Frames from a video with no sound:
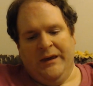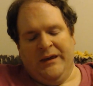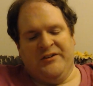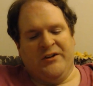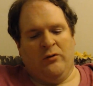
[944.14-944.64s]

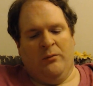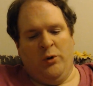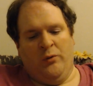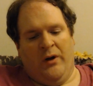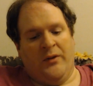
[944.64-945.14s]
He shall
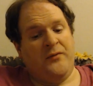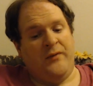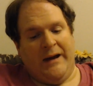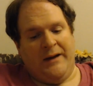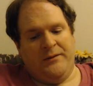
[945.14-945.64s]
remove all the
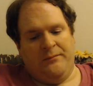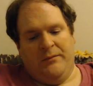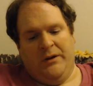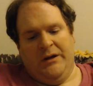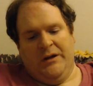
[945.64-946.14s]
fat,
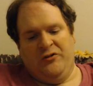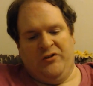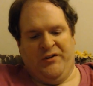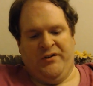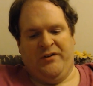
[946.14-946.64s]
just